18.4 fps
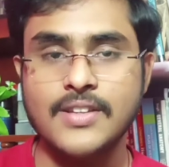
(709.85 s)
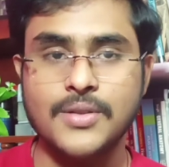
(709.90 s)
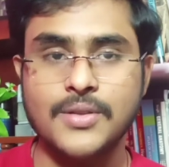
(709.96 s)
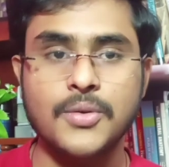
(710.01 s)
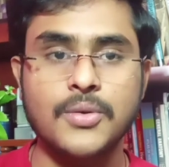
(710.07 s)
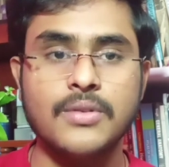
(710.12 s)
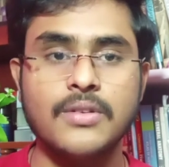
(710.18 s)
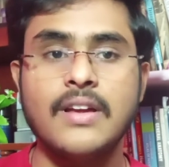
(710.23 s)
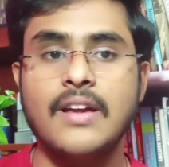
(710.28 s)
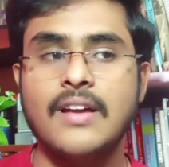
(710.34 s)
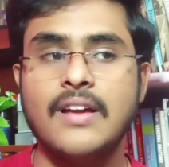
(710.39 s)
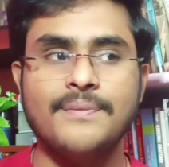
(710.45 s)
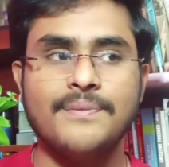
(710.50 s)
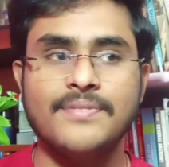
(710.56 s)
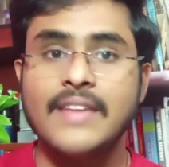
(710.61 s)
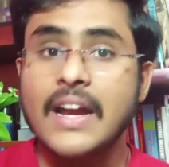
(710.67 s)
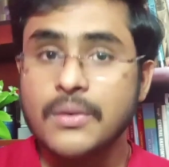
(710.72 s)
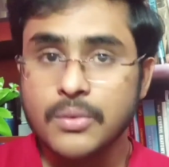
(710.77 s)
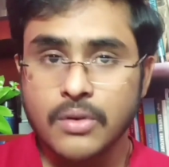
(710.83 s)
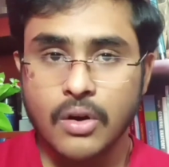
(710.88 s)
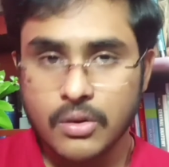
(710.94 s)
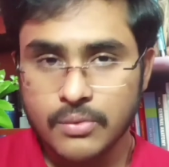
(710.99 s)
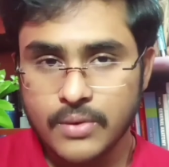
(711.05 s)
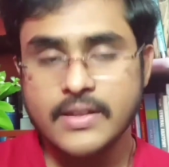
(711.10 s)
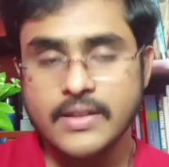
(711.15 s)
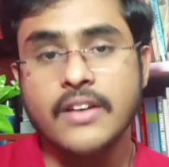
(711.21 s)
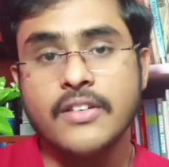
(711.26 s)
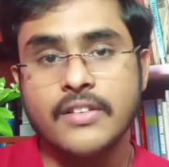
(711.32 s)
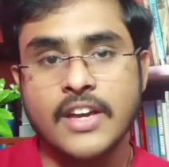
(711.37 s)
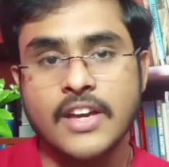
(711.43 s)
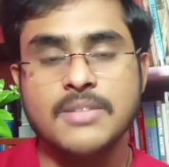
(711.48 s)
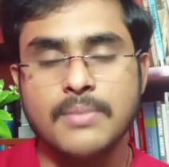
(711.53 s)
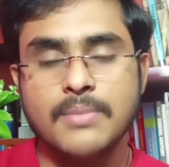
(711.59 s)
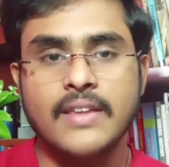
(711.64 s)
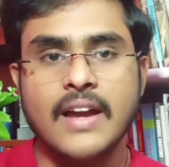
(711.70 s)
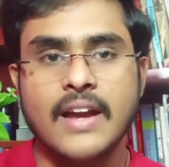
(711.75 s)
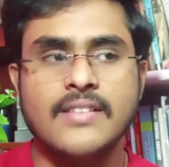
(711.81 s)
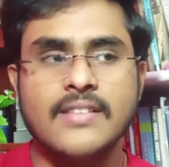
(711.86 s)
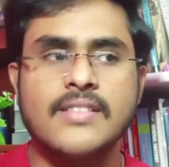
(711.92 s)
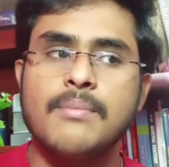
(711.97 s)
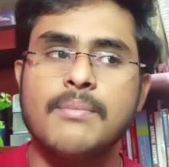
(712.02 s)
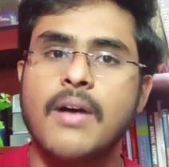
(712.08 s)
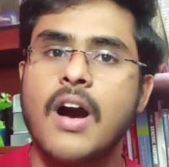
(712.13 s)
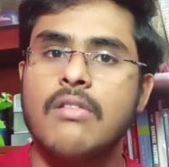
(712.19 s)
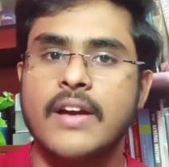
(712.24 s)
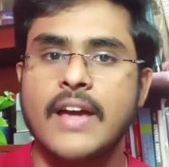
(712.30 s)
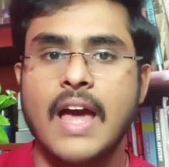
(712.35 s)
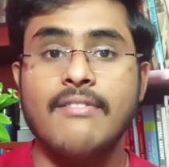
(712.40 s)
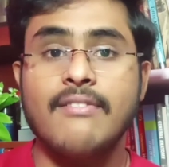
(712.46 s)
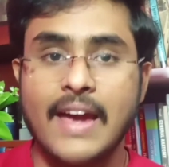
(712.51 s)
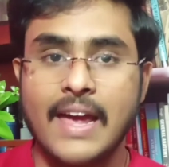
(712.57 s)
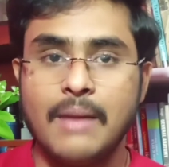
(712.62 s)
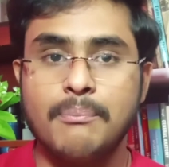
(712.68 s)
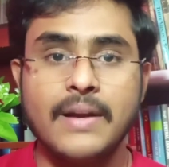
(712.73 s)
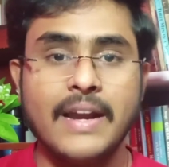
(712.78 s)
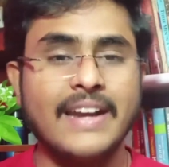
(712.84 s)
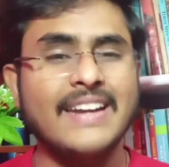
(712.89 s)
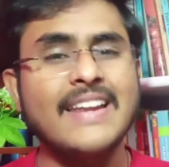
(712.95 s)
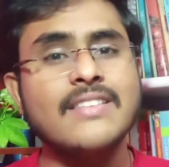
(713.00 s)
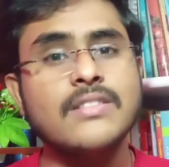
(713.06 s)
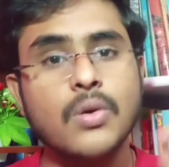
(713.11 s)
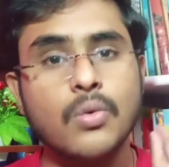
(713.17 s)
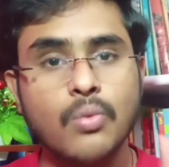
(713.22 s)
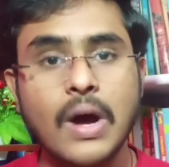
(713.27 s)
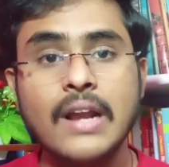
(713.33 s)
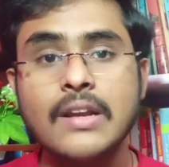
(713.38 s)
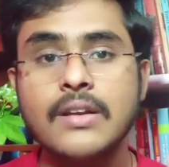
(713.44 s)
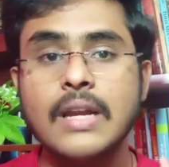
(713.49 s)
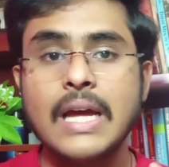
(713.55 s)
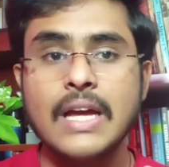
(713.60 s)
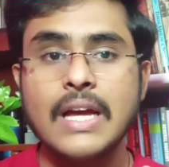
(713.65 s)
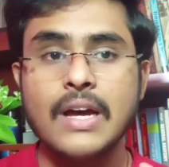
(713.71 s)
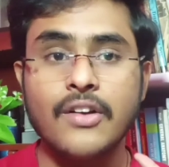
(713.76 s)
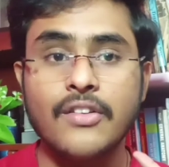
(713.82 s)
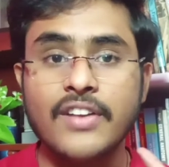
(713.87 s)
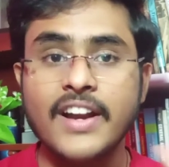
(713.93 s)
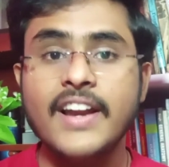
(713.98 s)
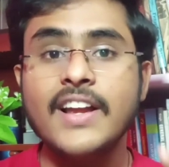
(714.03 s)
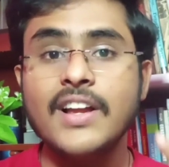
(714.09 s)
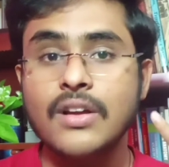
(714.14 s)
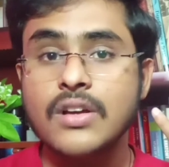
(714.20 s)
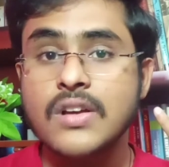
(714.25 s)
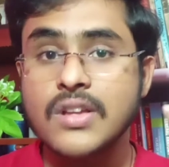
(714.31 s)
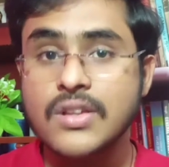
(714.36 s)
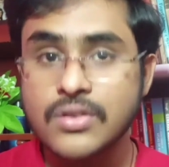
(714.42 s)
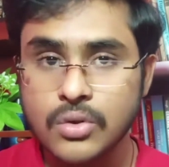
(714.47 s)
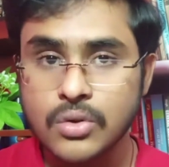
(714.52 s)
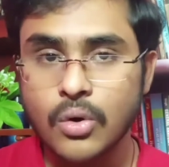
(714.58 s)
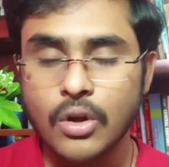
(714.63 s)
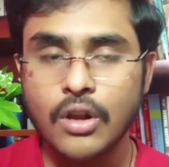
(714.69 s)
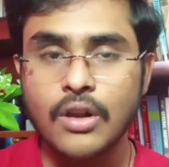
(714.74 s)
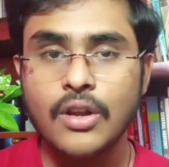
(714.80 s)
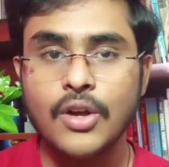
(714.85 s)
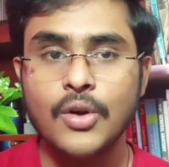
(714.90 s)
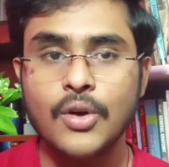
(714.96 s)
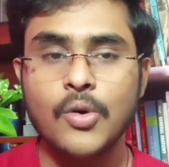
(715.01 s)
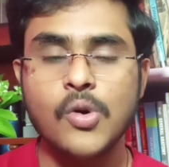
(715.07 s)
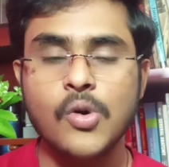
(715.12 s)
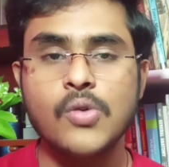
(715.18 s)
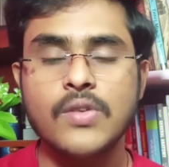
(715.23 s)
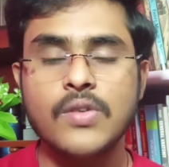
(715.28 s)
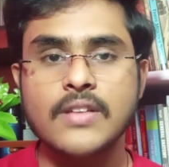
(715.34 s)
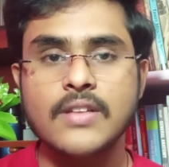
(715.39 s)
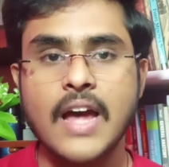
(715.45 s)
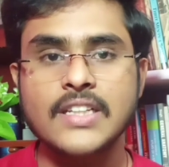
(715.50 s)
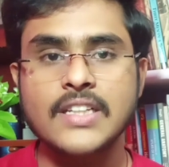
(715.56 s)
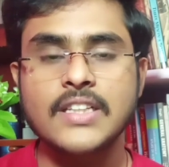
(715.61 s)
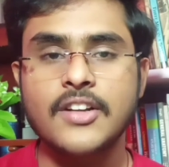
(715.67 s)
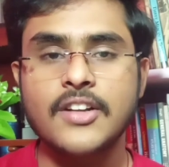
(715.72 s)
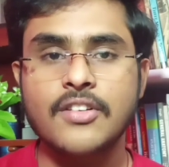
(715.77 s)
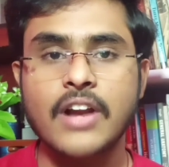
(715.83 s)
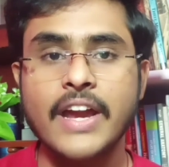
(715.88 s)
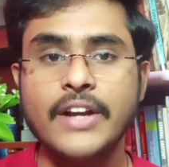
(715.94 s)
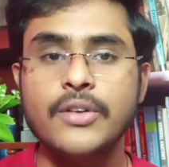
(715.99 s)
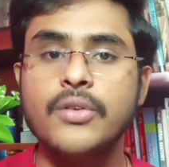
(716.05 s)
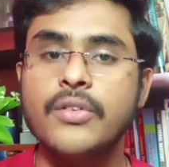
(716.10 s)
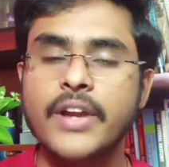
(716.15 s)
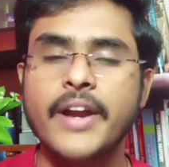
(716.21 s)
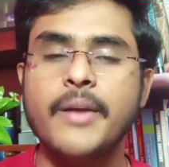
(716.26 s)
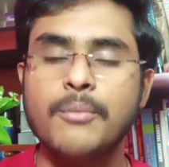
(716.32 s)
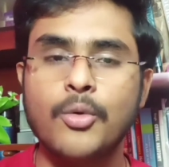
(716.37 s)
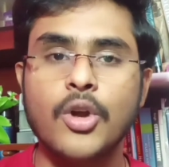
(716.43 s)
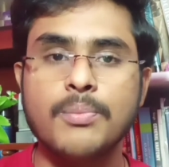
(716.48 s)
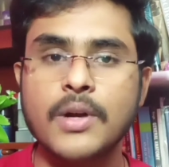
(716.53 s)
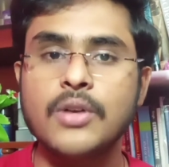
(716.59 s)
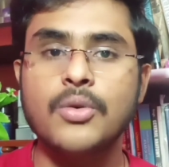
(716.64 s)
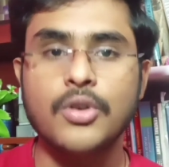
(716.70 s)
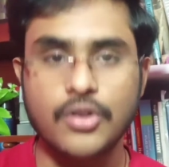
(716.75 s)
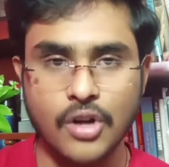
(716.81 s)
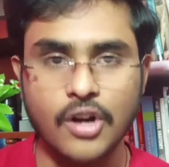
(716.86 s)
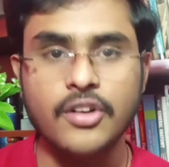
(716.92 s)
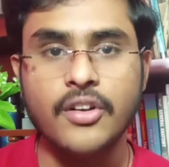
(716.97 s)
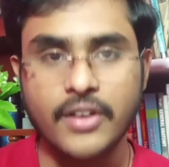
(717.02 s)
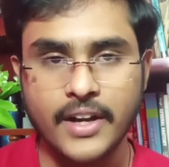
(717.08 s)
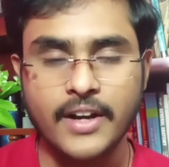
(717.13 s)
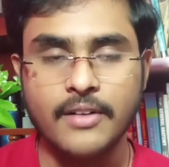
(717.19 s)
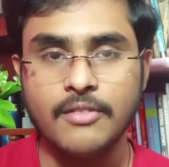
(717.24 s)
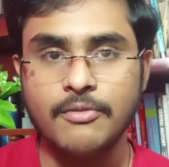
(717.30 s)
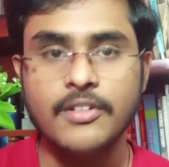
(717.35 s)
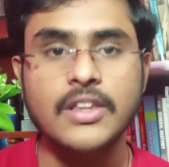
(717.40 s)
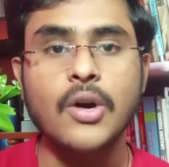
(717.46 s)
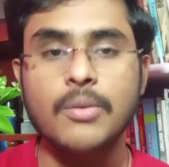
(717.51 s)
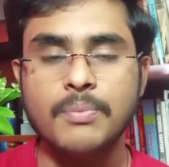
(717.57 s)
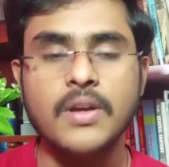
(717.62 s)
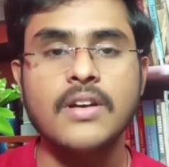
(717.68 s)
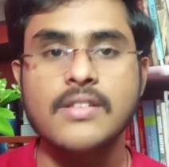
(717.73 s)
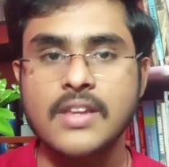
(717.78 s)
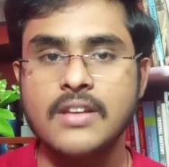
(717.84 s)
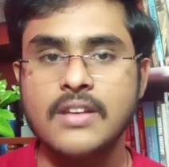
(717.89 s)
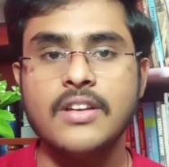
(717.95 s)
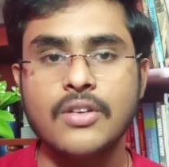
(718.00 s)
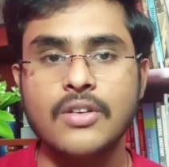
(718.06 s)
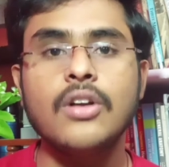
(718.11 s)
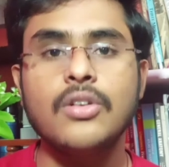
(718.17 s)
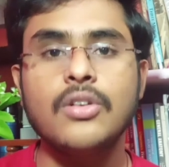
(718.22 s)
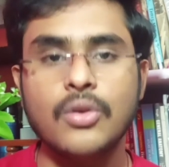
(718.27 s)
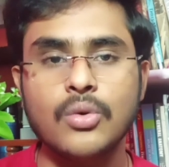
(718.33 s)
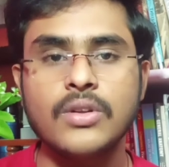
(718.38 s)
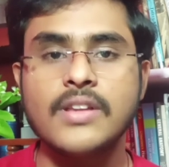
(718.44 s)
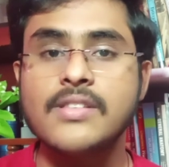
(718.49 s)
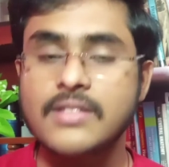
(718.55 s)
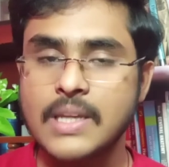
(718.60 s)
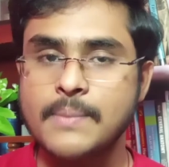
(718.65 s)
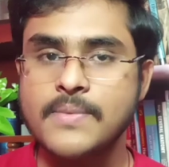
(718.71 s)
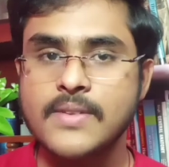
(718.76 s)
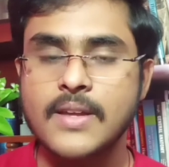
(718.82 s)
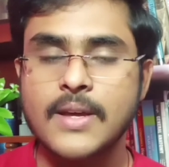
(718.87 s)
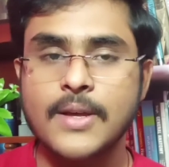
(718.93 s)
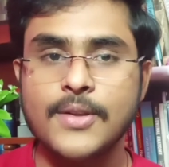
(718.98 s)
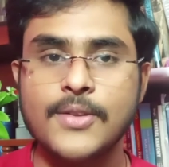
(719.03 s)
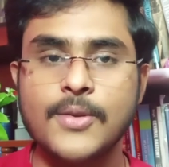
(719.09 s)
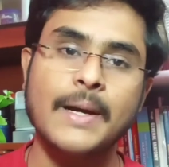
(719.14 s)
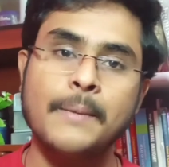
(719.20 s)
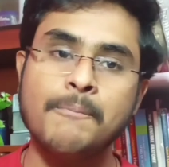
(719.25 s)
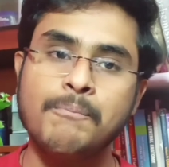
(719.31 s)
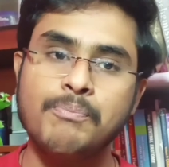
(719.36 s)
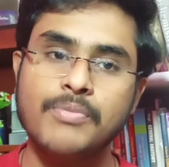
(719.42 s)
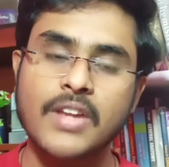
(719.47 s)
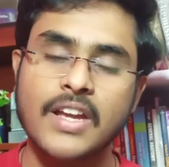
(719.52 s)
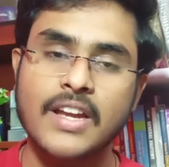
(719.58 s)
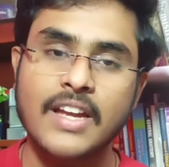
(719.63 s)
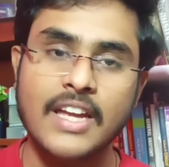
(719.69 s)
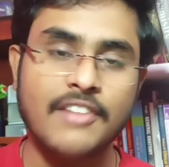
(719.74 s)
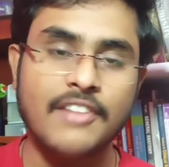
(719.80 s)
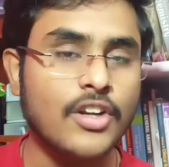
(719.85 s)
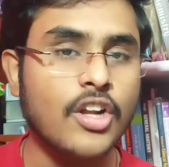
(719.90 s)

So that would always encourage me that somehow I have helped at least one reading soul who was actually trying to read more but could not read because he did not know these tips. So if at